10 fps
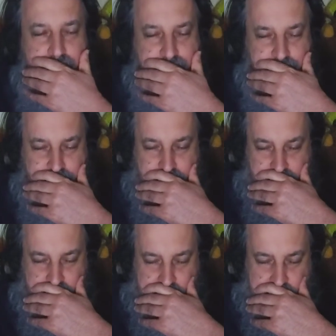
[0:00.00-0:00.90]

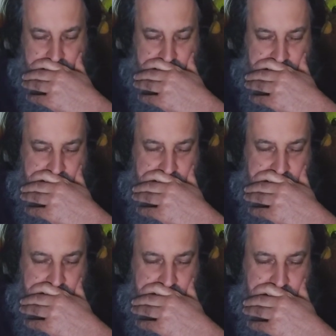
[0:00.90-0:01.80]

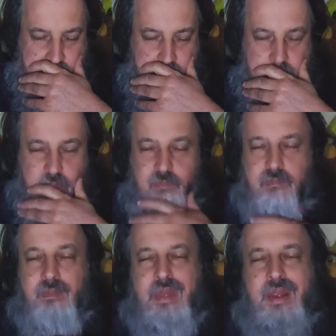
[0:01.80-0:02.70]
[no speech]